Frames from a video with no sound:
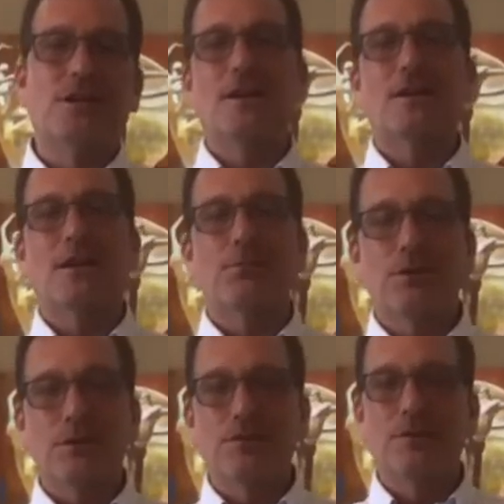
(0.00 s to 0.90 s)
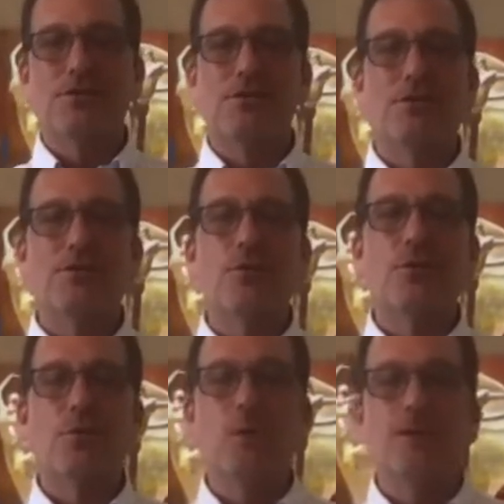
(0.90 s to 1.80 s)
I can't believe this is the
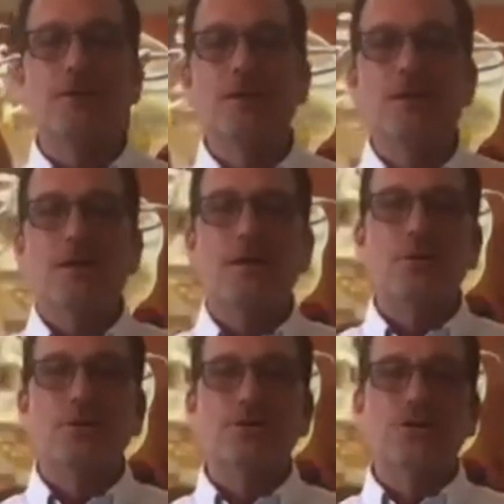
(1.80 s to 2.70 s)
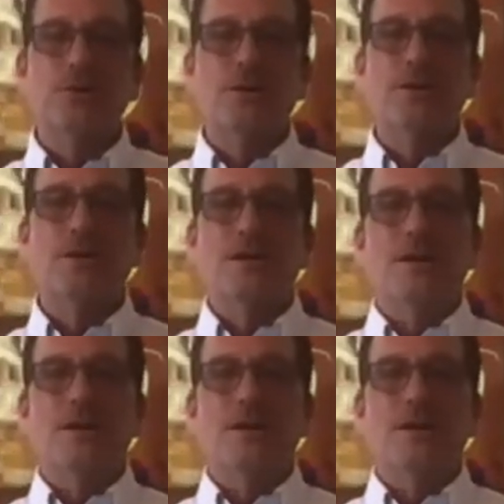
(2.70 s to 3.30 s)
fourth one that we're doing.